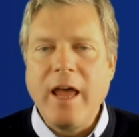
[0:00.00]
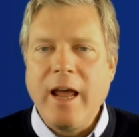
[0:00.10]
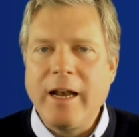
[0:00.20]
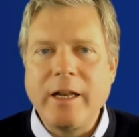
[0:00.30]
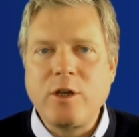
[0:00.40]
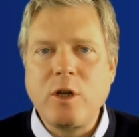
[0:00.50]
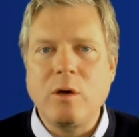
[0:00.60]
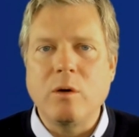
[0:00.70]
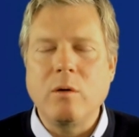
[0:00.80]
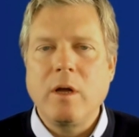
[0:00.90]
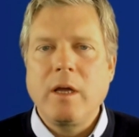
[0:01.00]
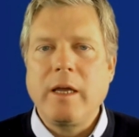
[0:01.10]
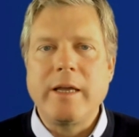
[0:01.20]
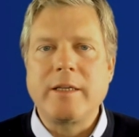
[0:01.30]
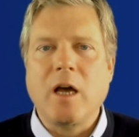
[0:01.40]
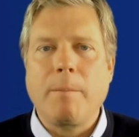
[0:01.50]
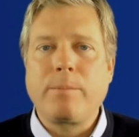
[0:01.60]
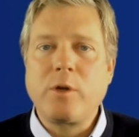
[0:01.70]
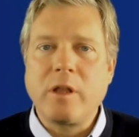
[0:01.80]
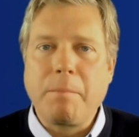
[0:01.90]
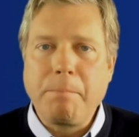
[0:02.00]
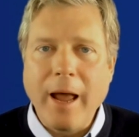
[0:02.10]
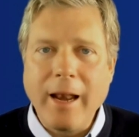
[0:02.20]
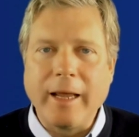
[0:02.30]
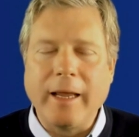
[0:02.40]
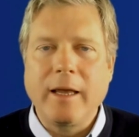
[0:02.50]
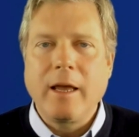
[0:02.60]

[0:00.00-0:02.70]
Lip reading: And it too is up to the penny